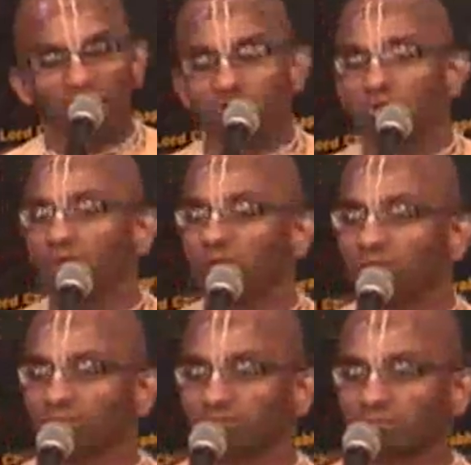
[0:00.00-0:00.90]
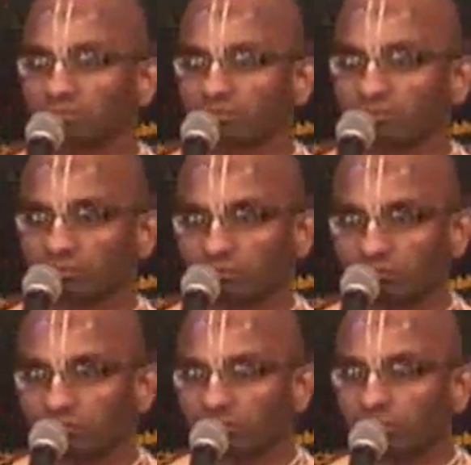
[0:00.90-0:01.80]
Actually,
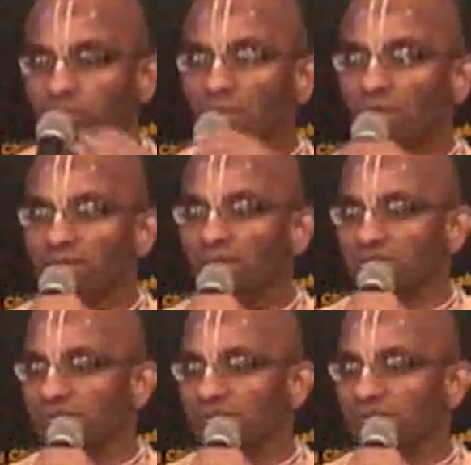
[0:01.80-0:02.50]
yes,